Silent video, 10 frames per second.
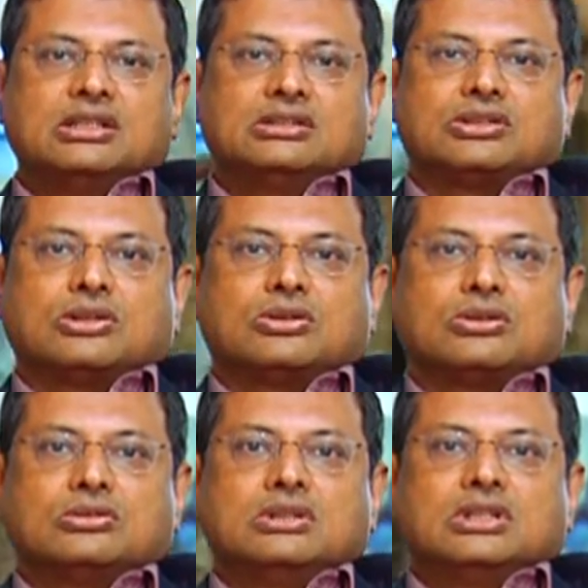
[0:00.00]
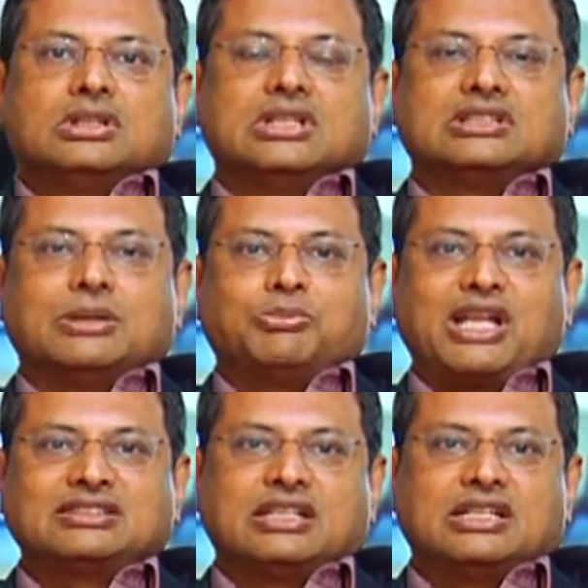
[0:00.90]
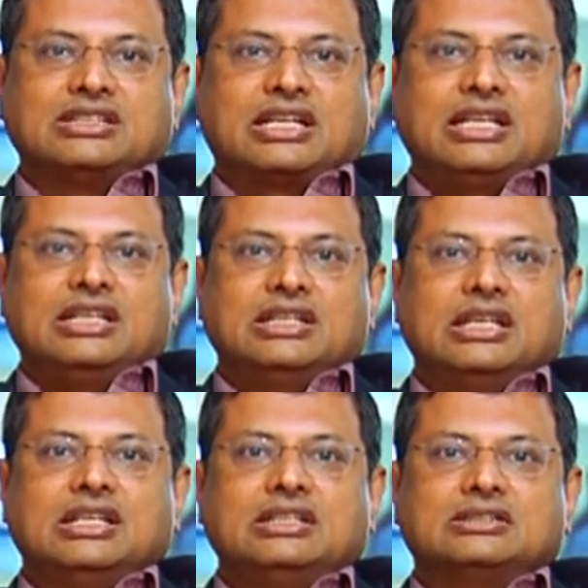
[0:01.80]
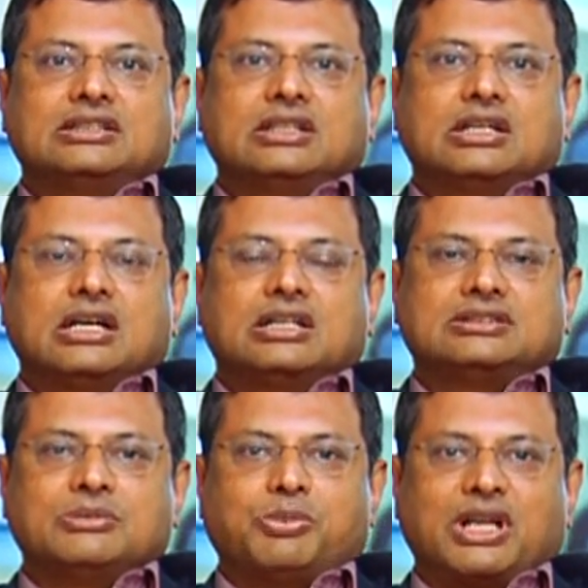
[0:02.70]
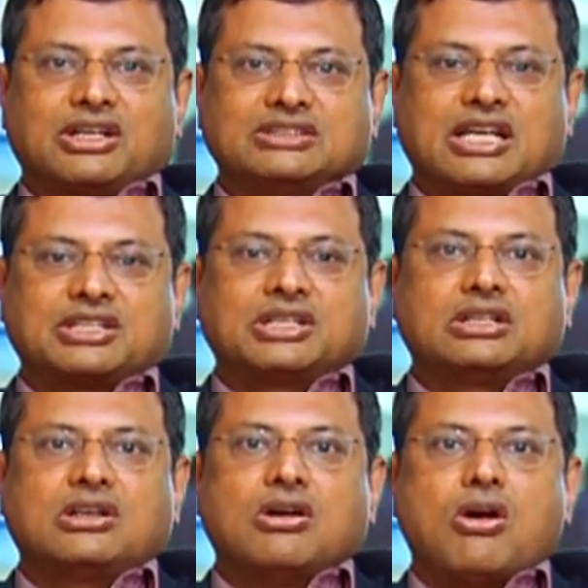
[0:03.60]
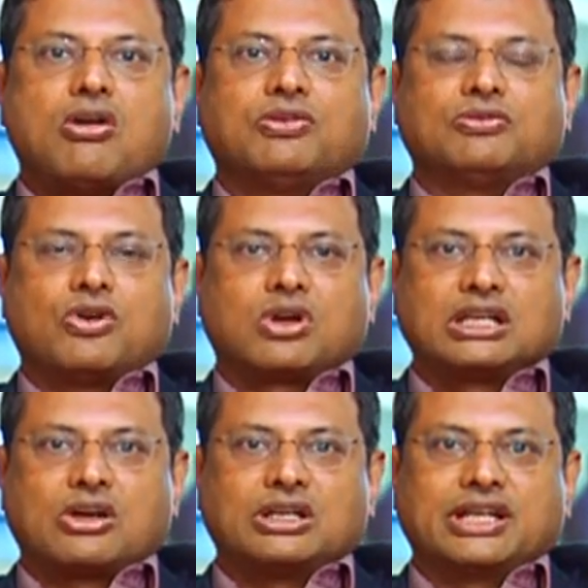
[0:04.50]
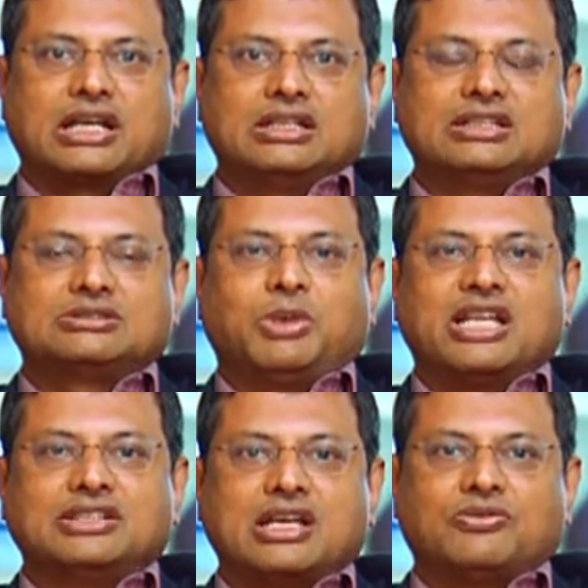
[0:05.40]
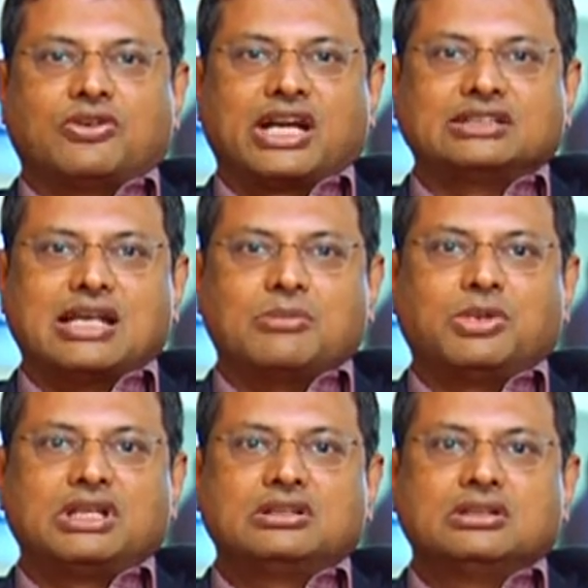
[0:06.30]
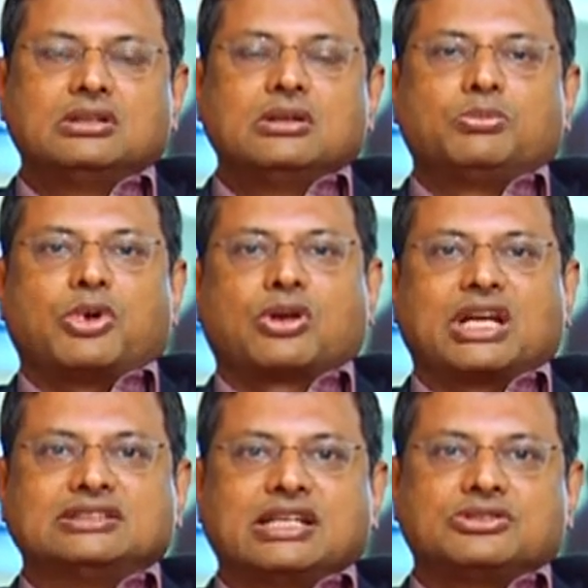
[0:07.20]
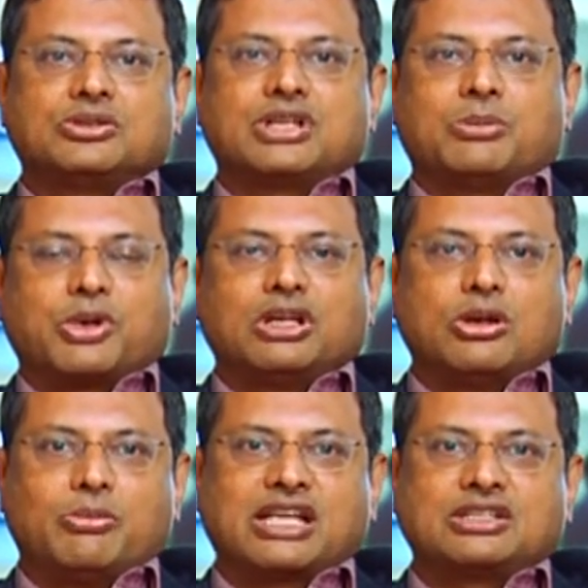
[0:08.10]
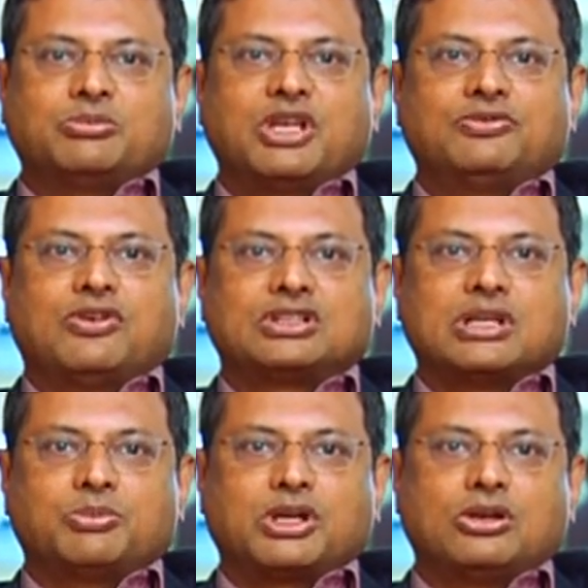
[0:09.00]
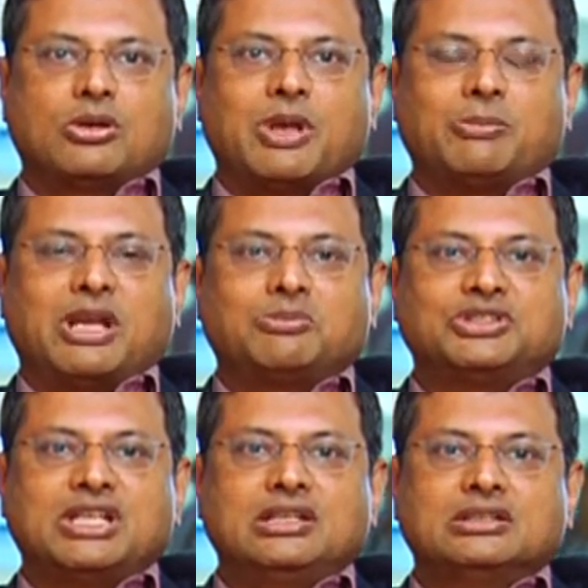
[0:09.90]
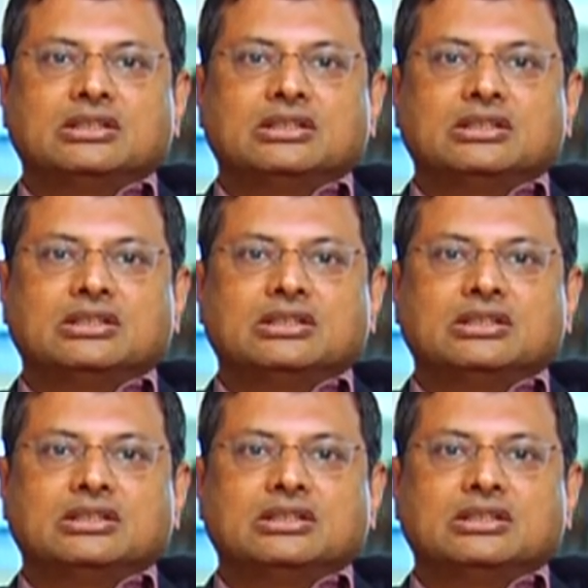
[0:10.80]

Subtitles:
So the simplest surgery is a simple resection of a focal cortical dysplasia, for example, progressing to temporal lobectomy for temporal lobe epilepsy,